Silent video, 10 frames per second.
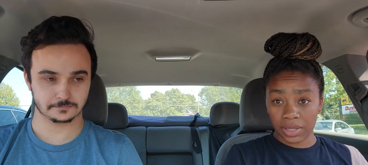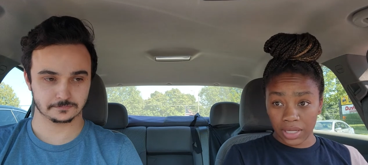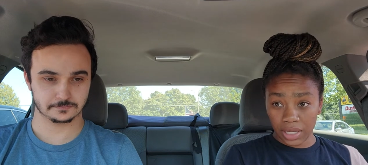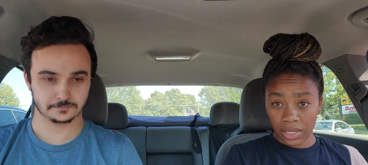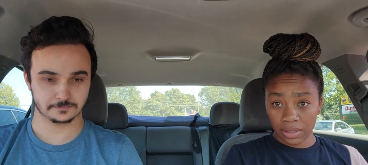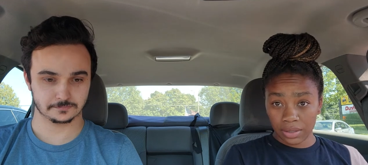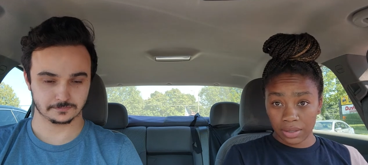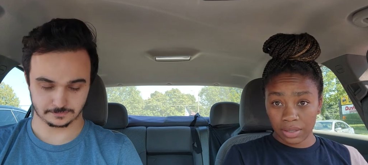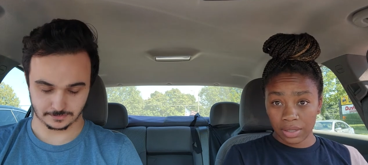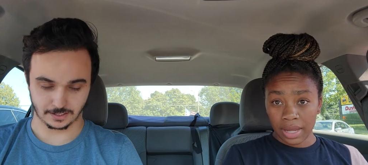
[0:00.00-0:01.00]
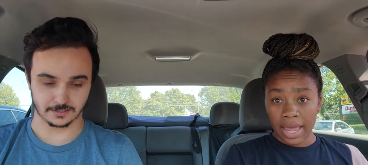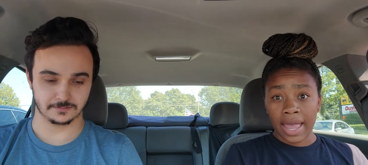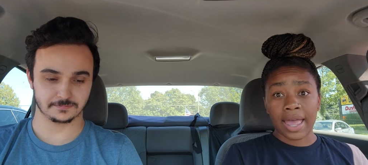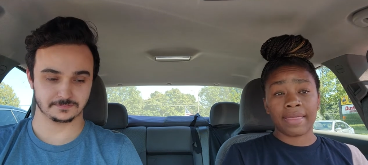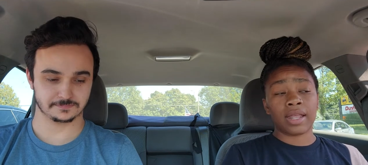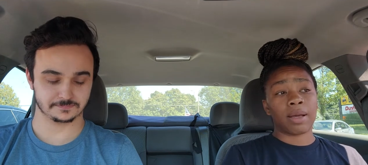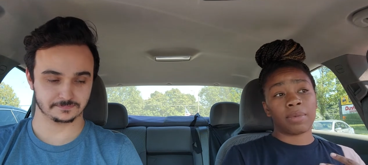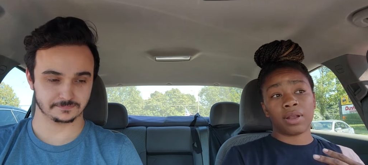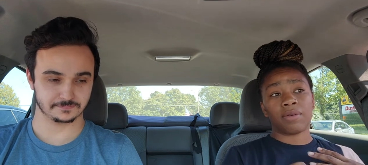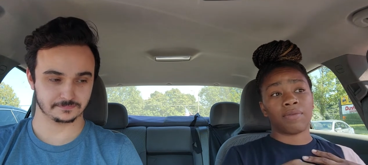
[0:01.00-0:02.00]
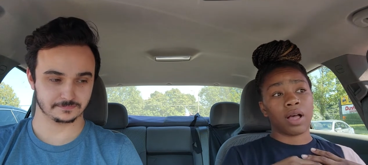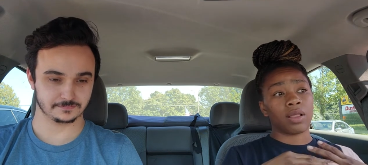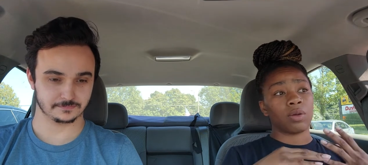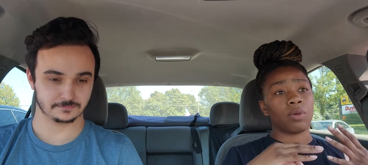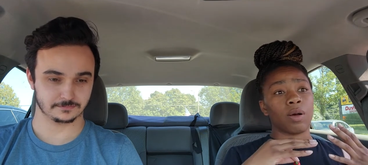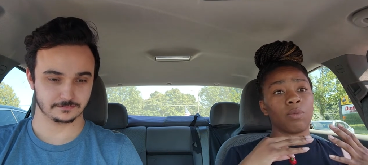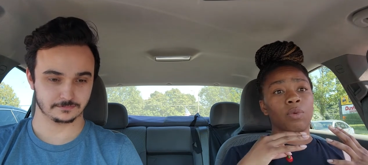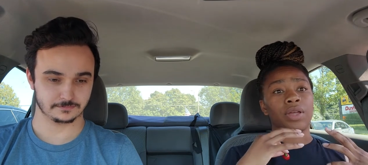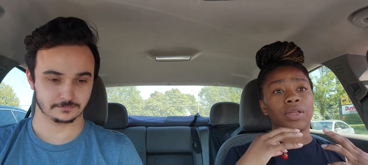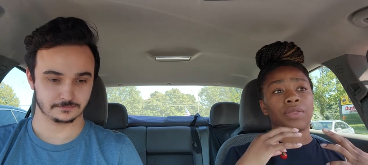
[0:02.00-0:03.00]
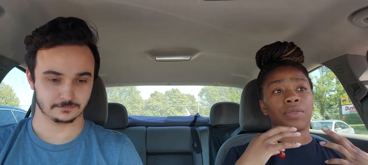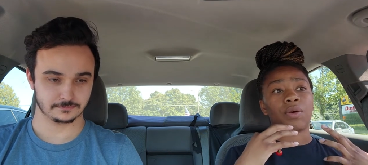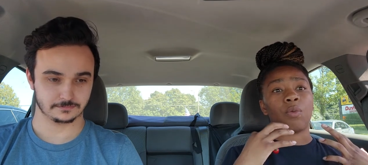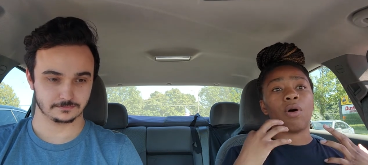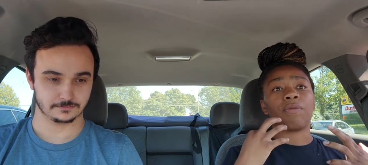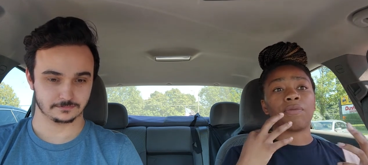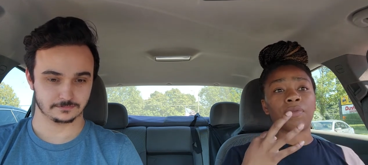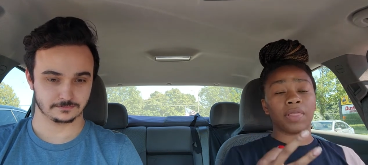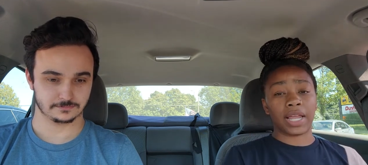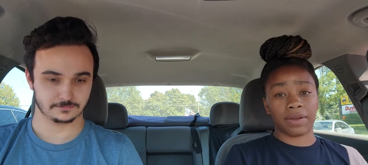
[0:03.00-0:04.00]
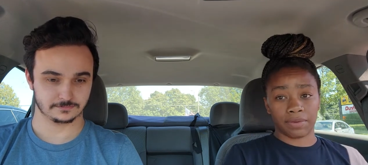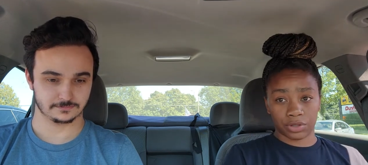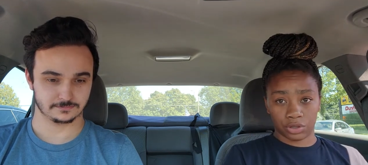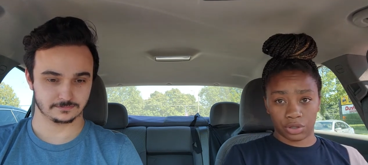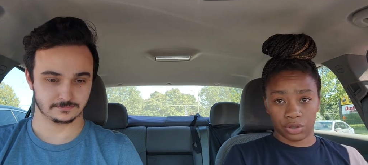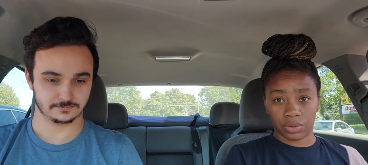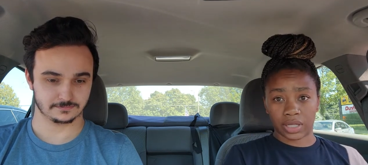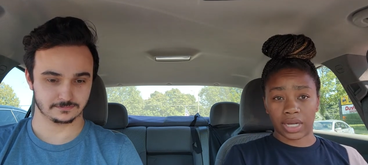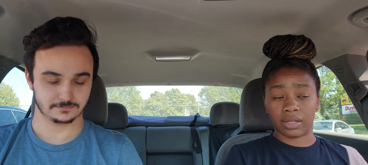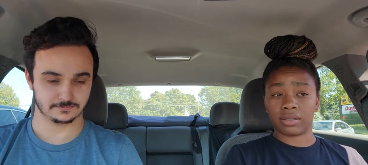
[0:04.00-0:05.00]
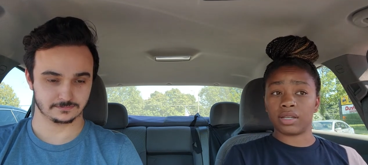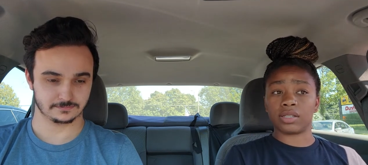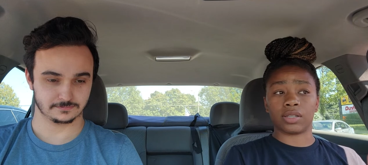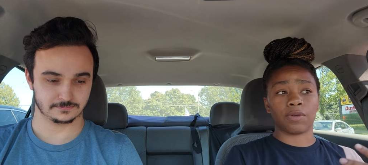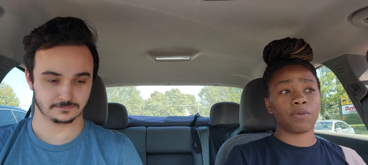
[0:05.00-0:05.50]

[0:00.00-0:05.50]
Speaker 1: the heat. Okay. And then I'm going to follow up with what flavors do you taste? Is it